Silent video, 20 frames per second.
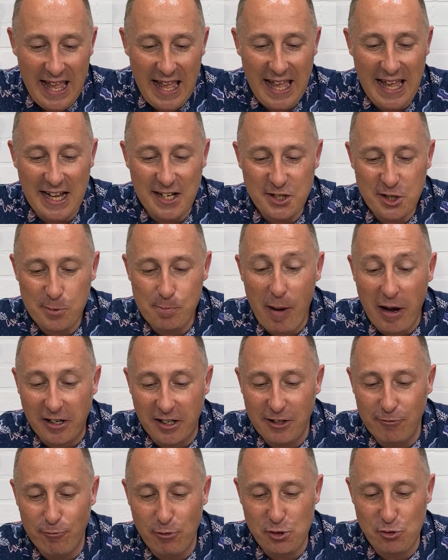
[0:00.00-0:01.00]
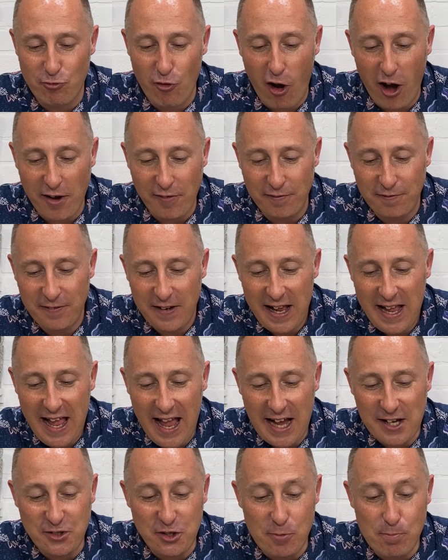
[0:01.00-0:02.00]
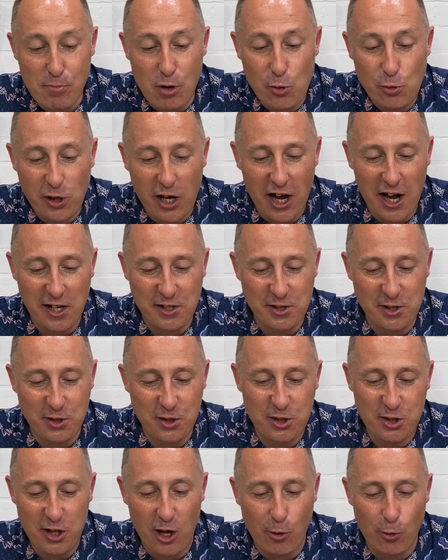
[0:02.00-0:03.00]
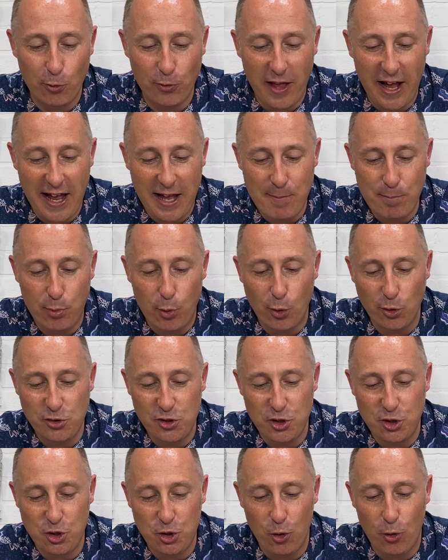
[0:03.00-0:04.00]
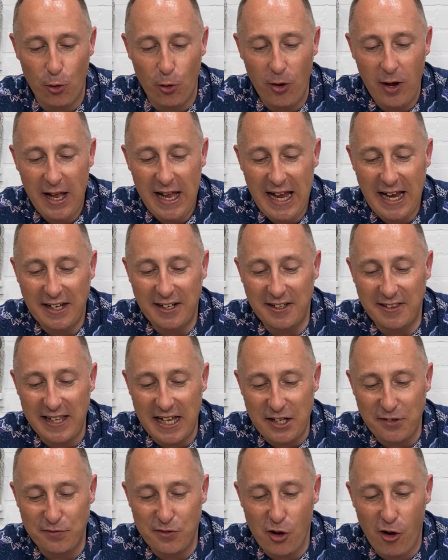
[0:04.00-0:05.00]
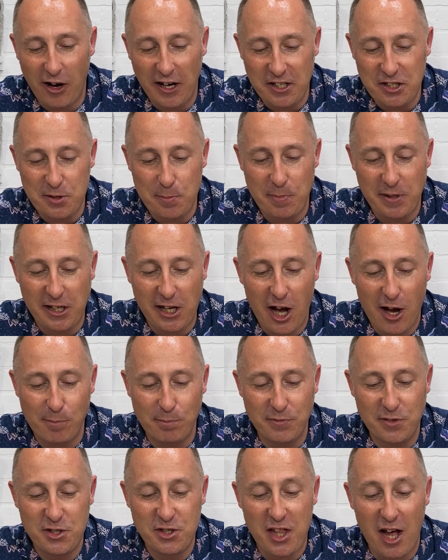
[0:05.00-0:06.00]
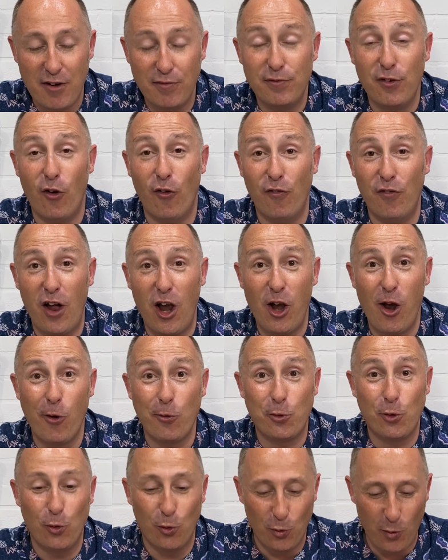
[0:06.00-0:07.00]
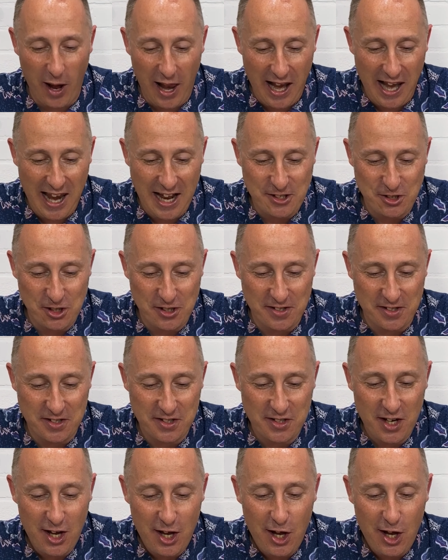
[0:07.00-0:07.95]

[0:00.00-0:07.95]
Here, smuggling was rife as the Mooncursors stole their imports ashore in the dead of night to become stuff of local legend.